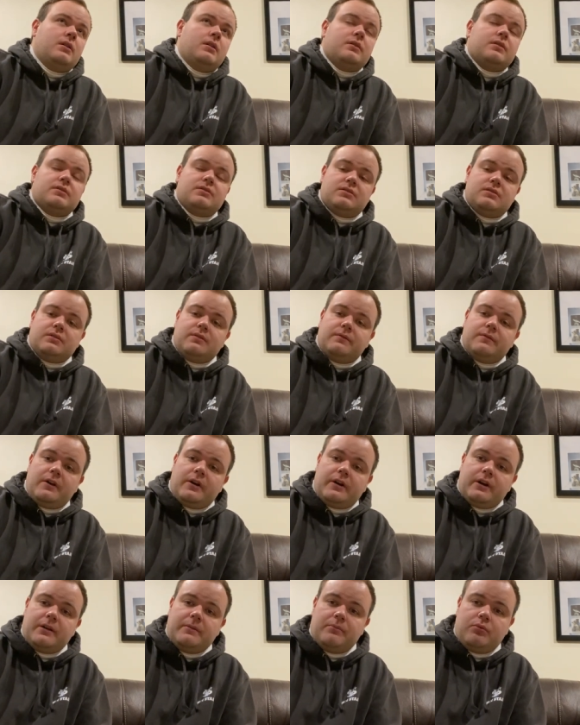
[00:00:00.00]
This is a
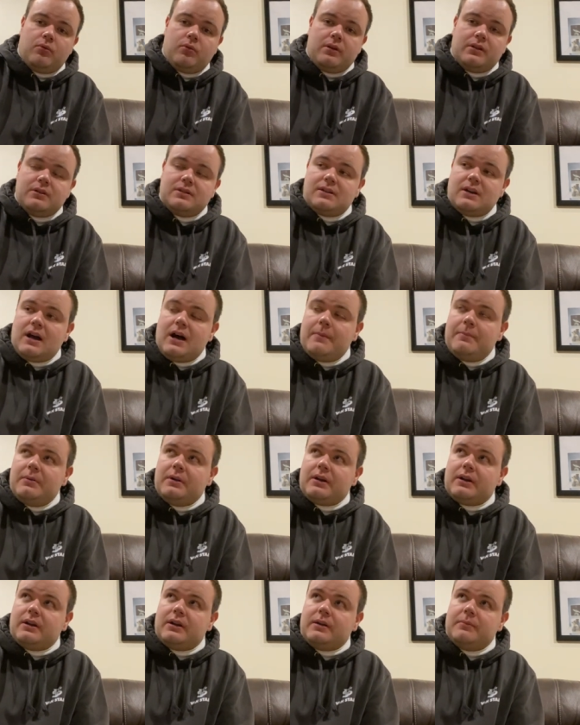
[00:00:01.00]
very important
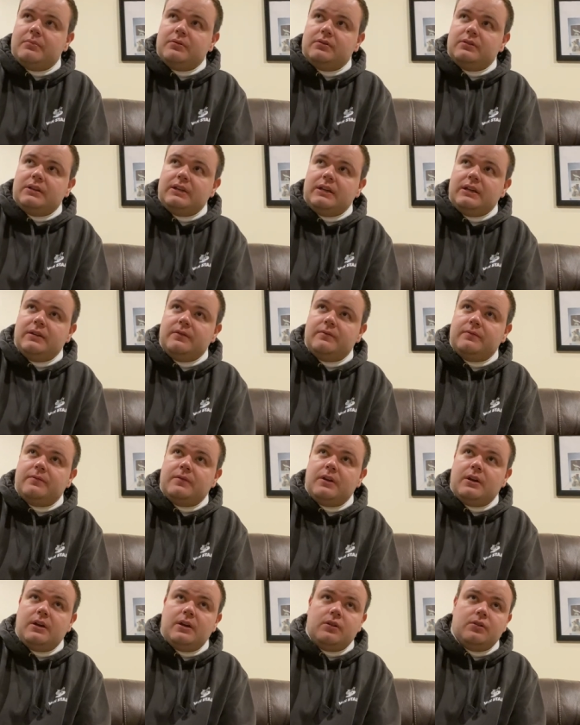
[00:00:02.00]
topic and I believe
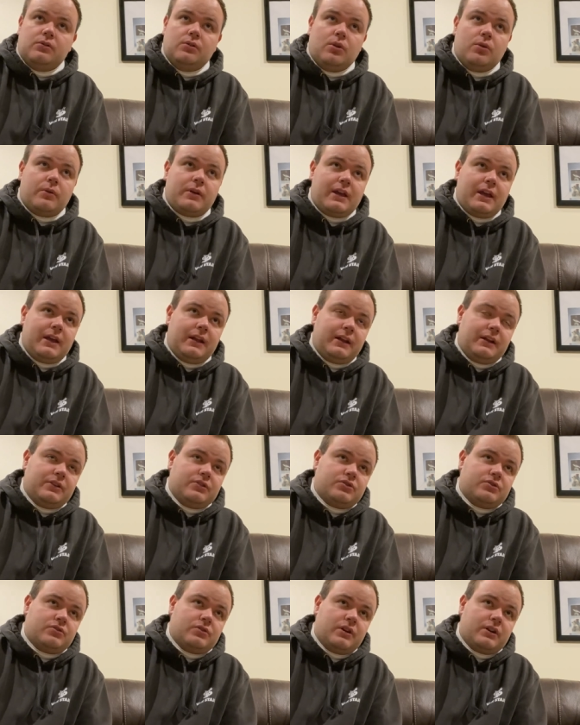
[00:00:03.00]
locating
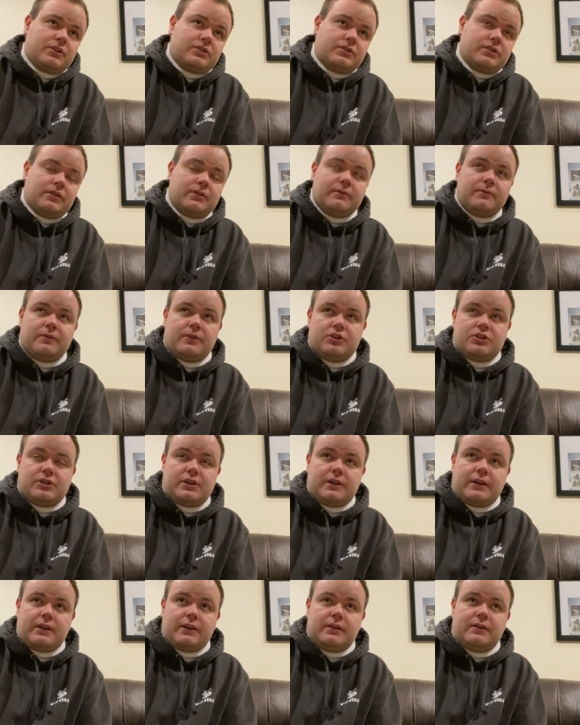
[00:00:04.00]
structure and
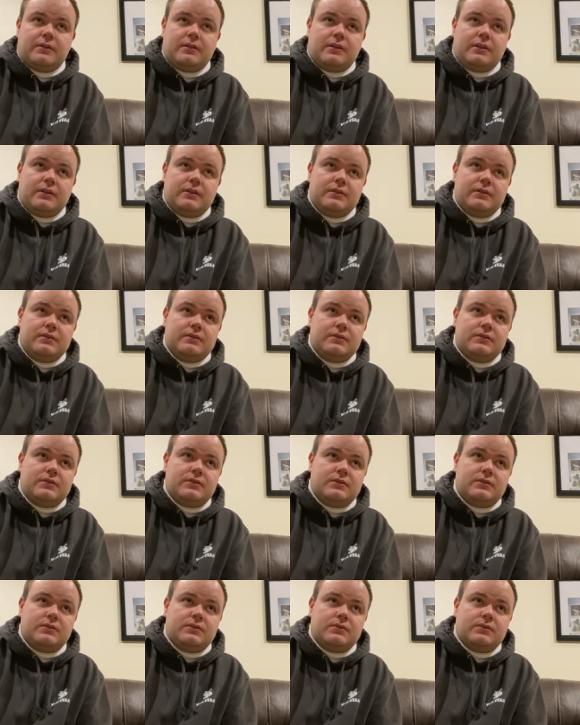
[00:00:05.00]
fishing it
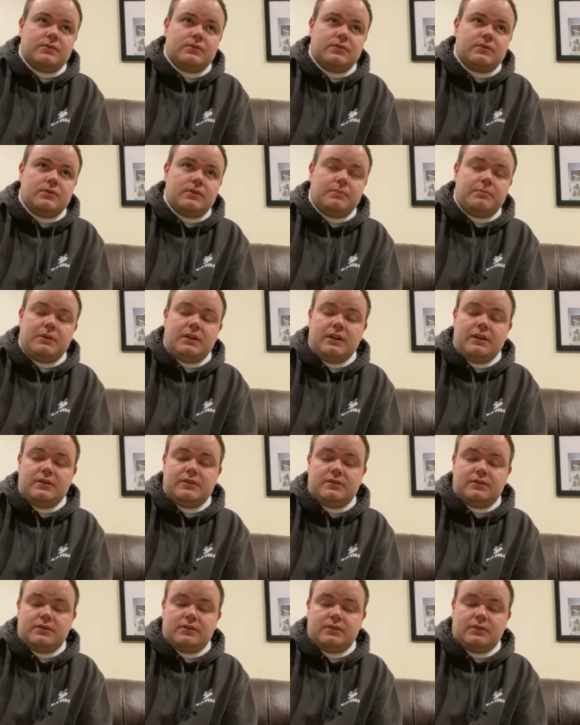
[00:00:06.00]
is the
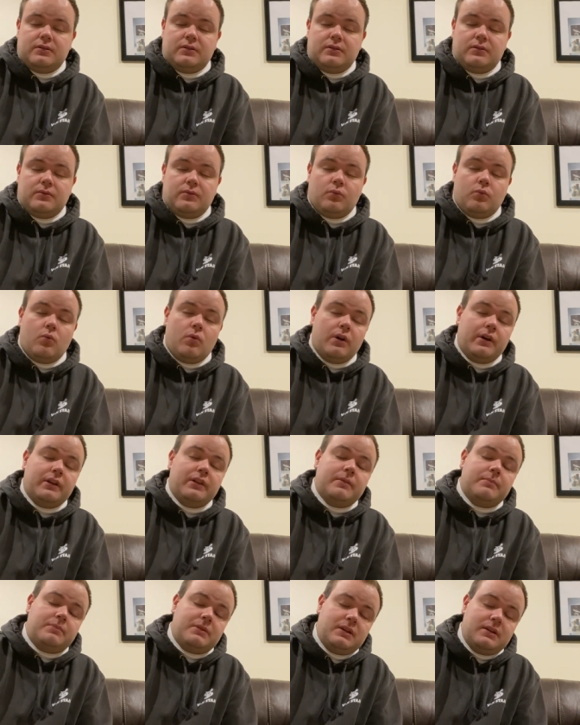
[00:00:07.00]
piece to one of
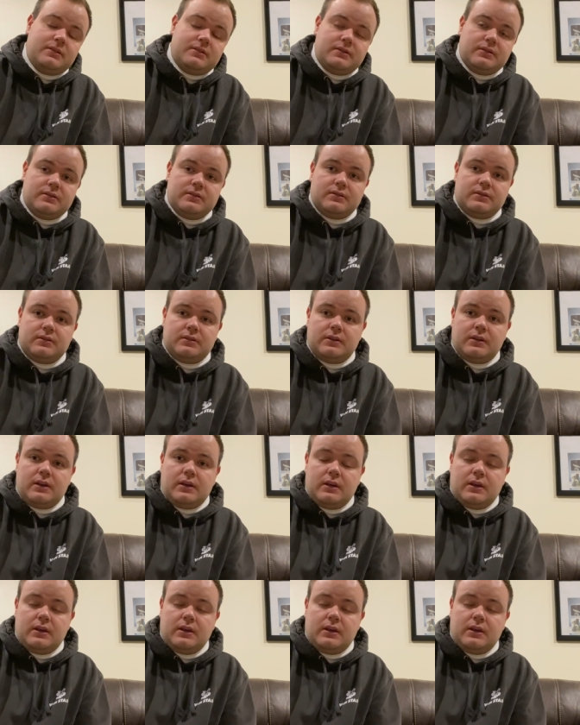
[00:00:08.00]
the pieces